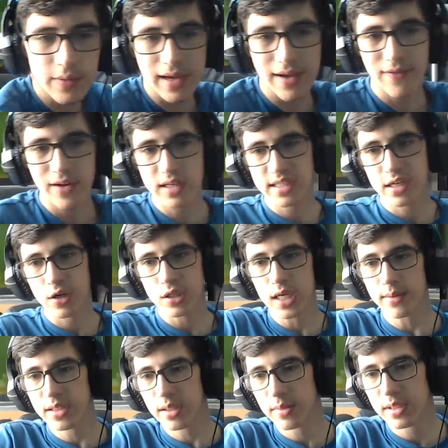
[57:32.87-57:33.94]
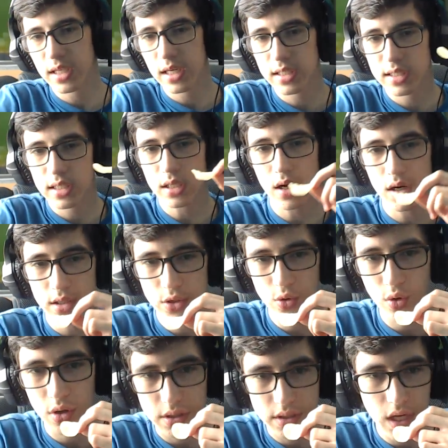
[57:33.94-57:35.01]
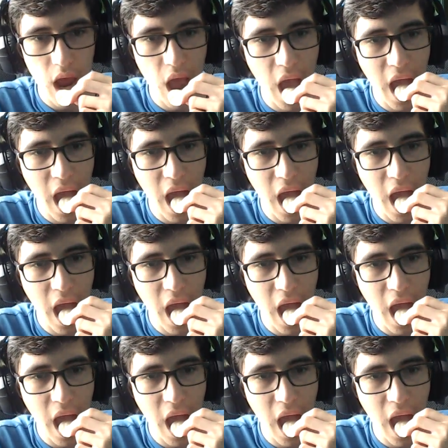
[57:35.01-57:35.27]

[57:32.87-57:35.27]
we have any ceratopsian besides Psittacosaurus,